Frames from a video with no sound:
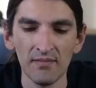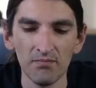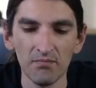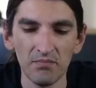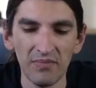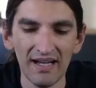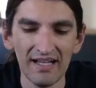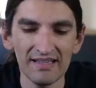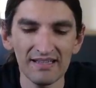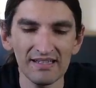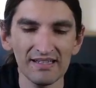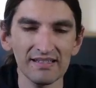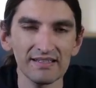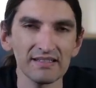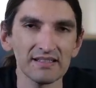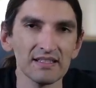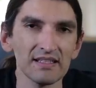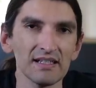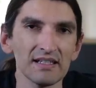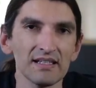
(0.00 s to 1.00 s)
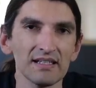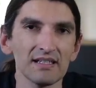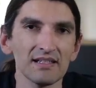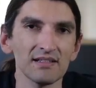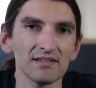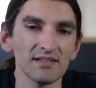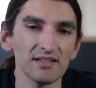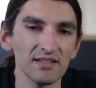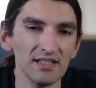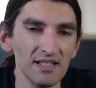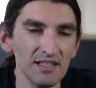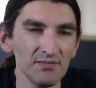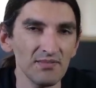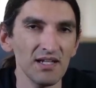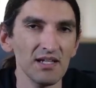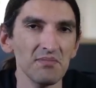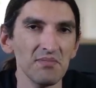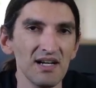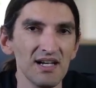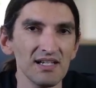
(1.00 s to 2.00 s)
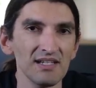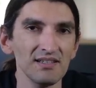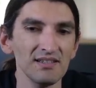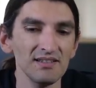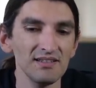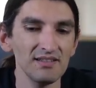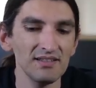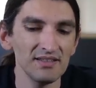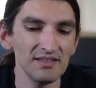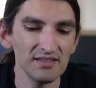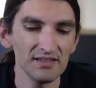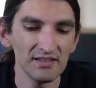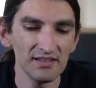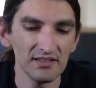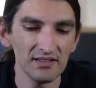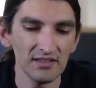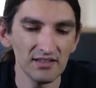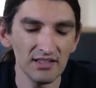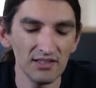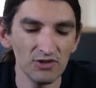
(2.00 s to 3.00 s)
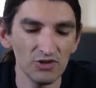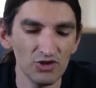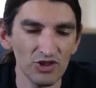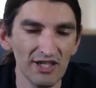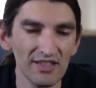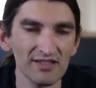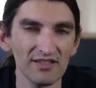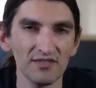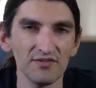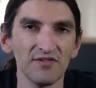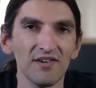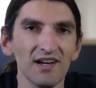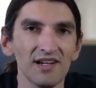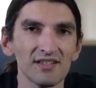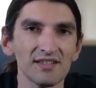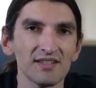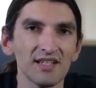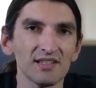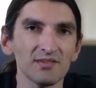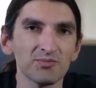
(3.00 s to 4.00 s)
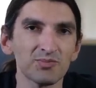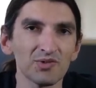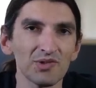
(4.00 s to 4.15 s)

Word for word: but in my mind, it justifies that